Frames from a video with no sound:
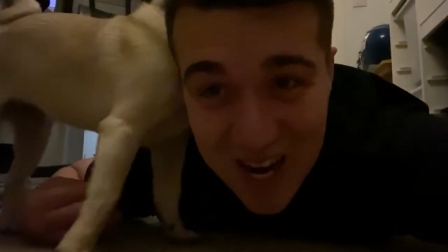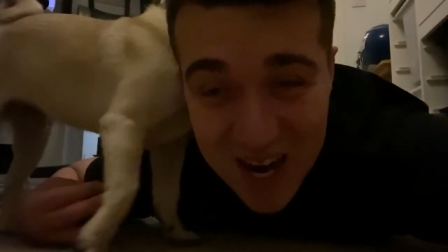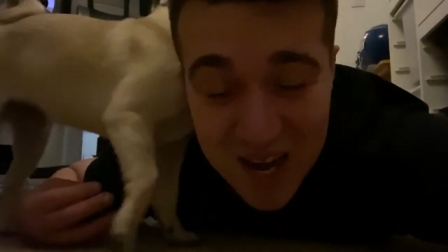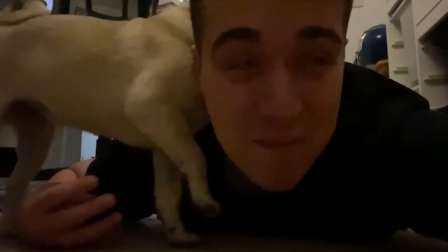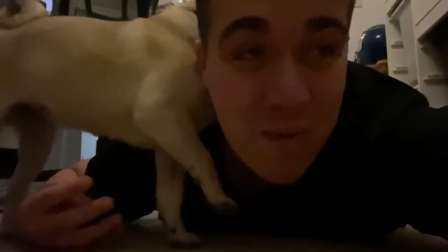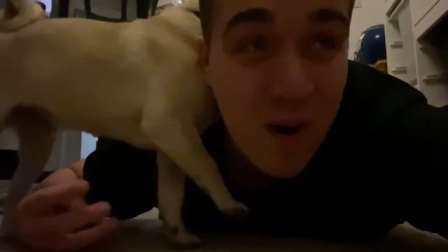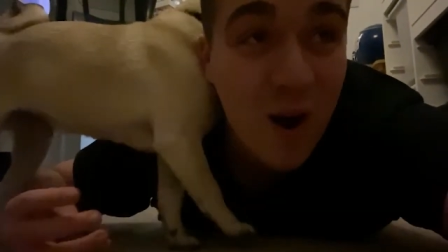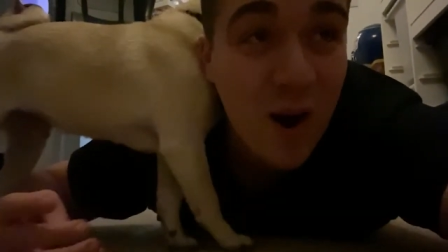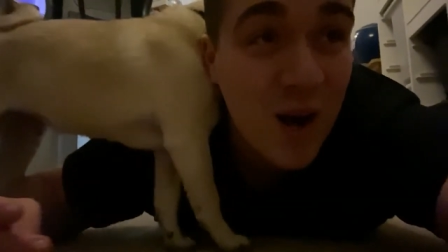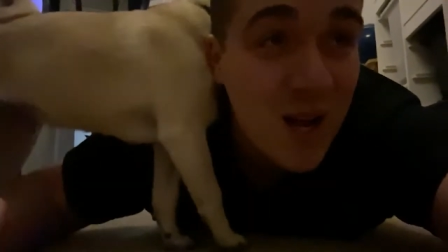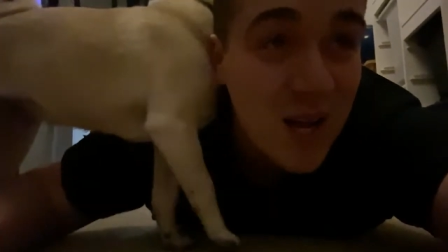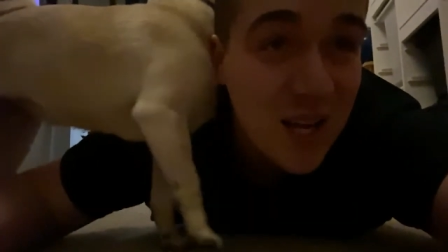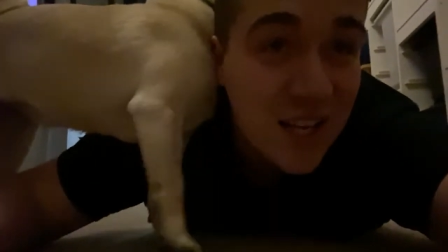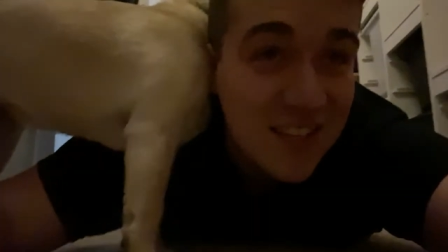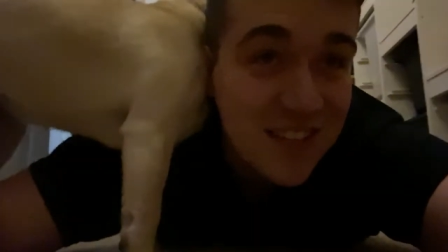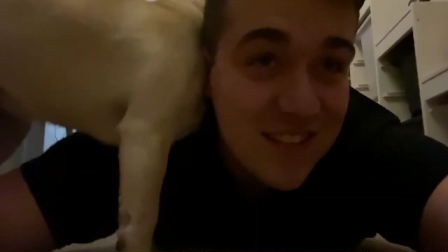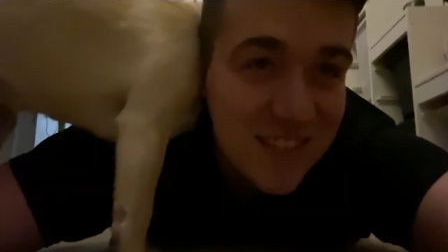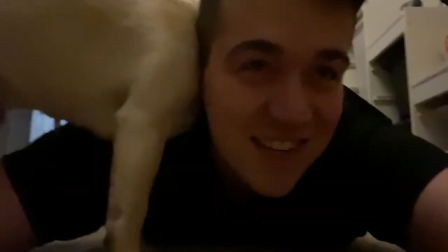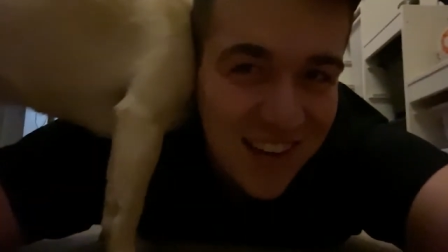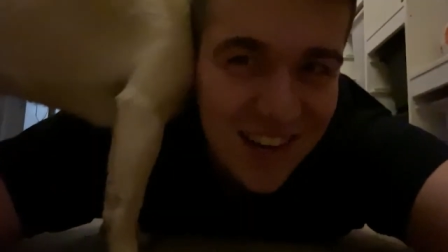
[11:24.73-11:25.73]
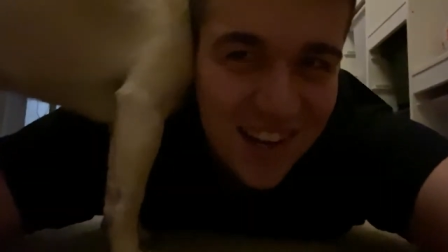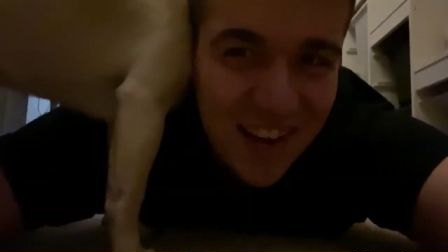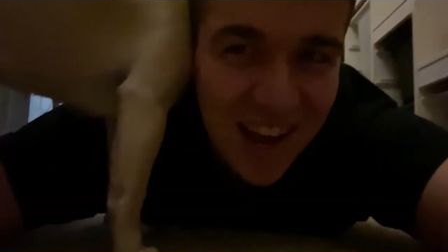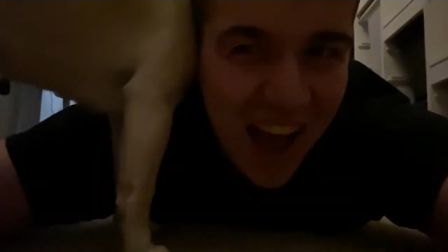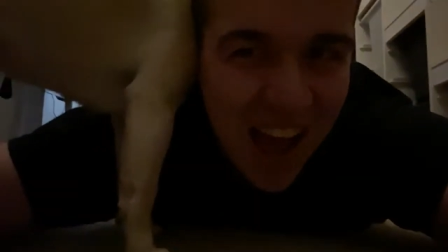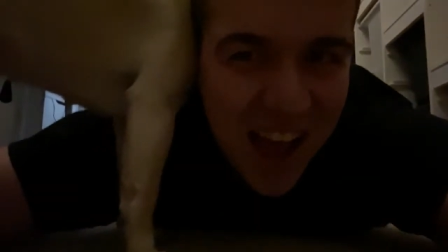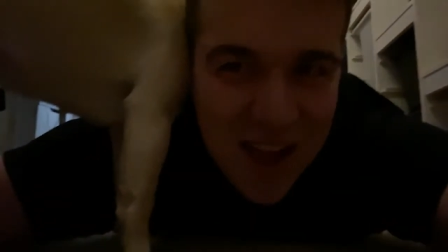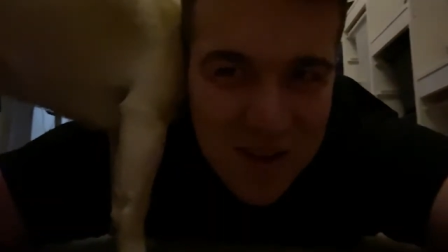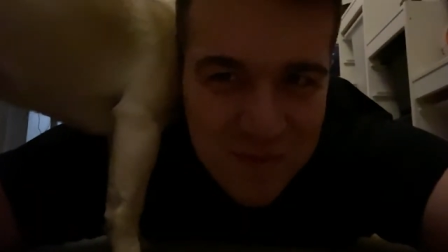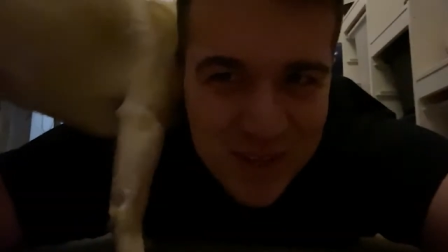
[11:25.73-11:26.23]
anymore. So
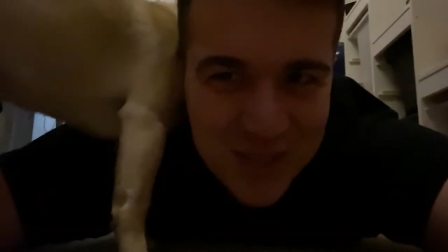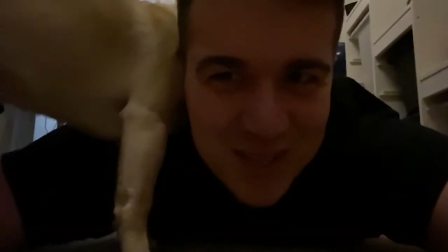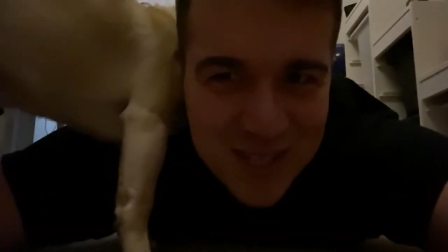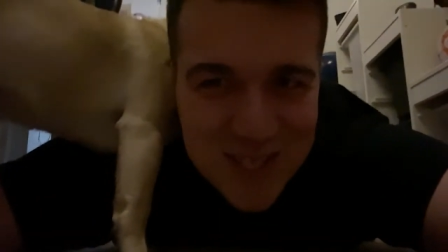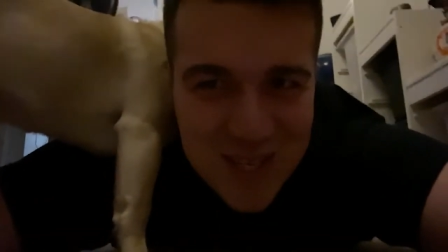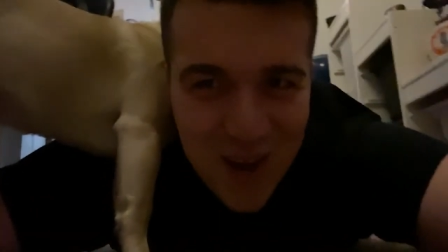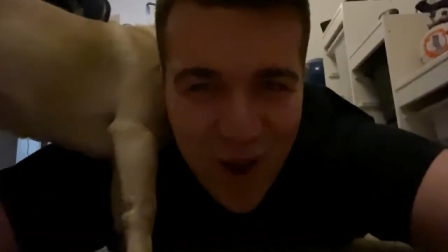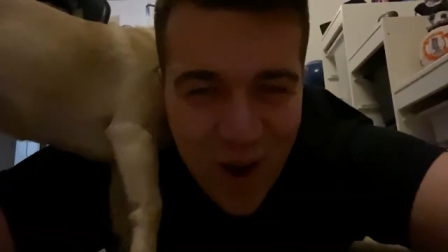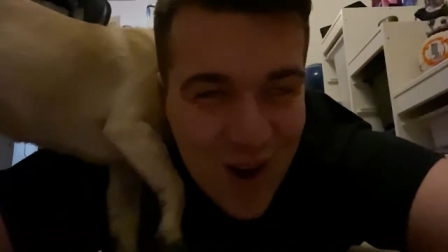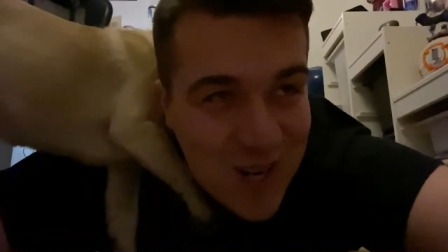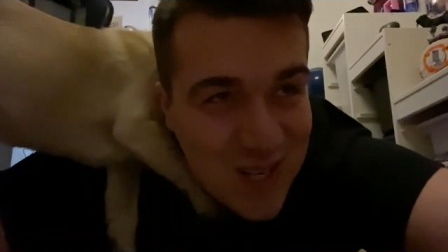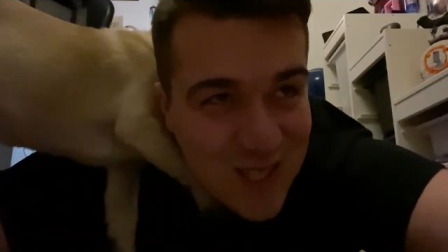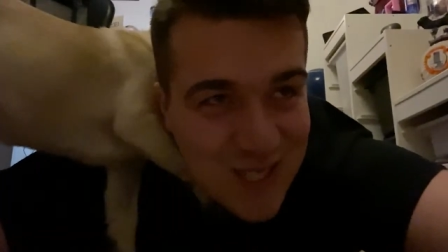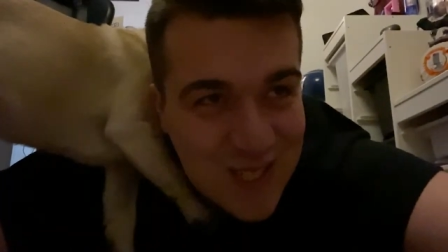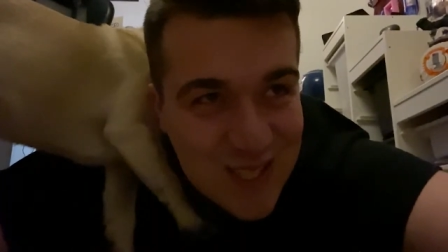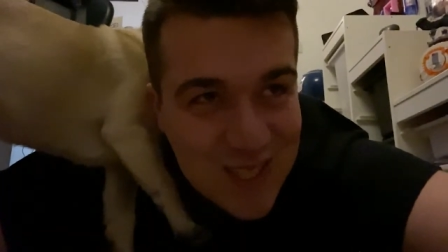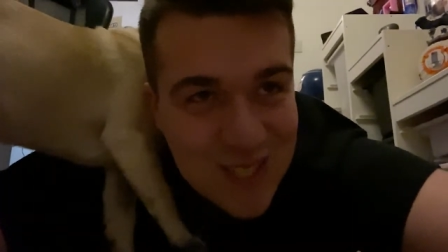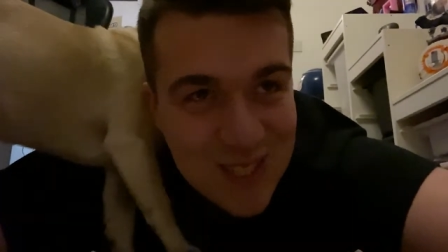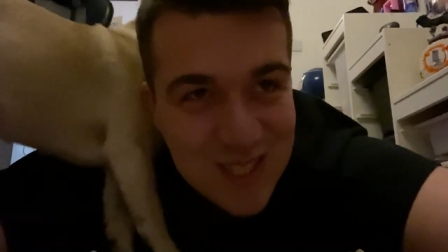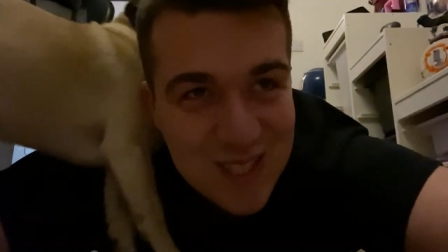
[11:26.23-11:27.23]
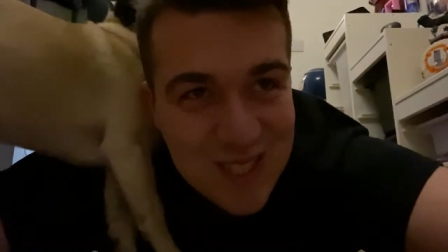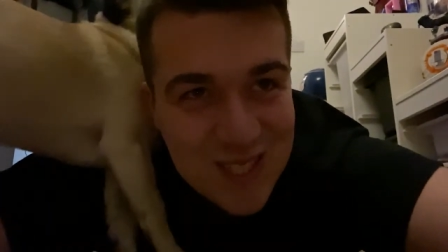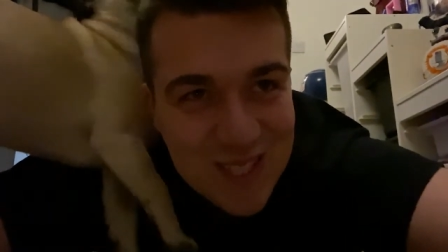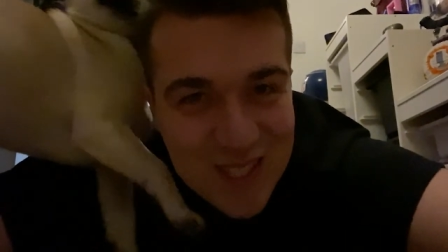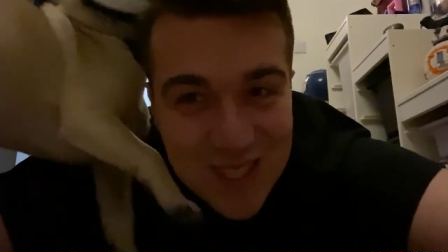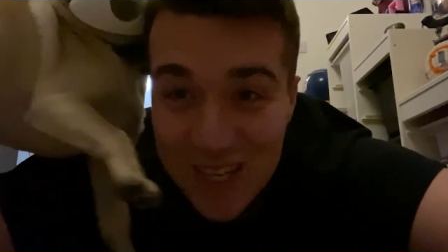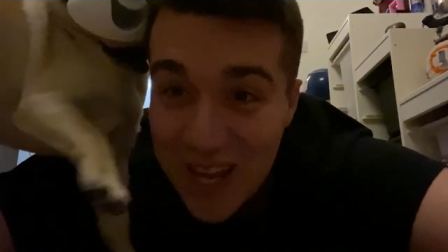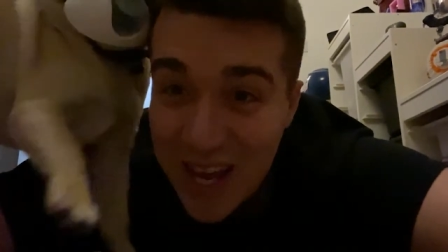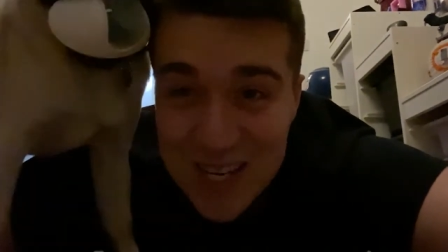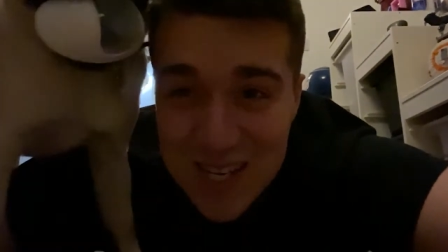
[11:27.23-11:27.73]
I am in the talks
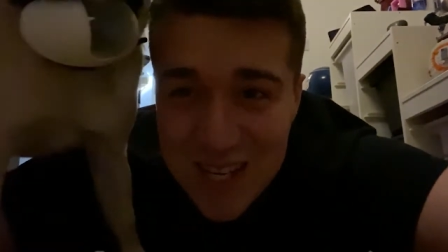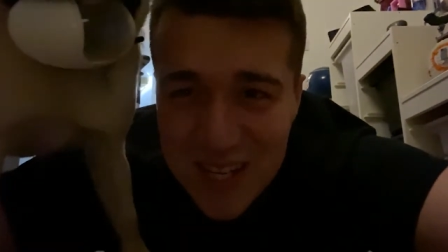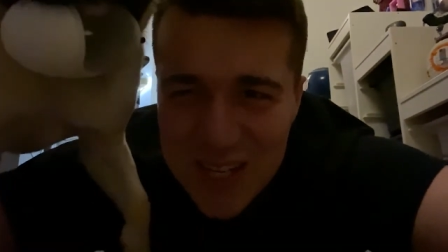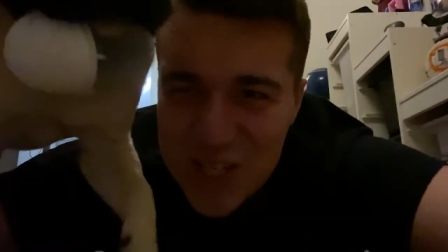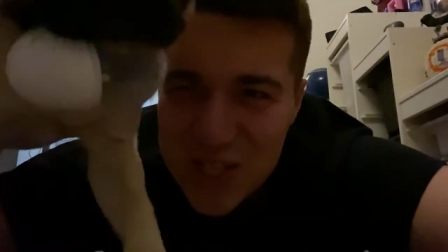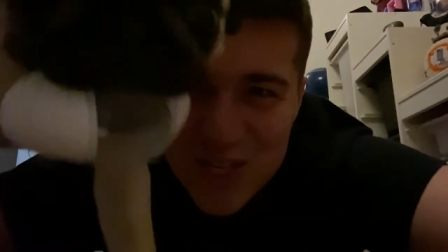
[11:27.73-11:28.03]
getting a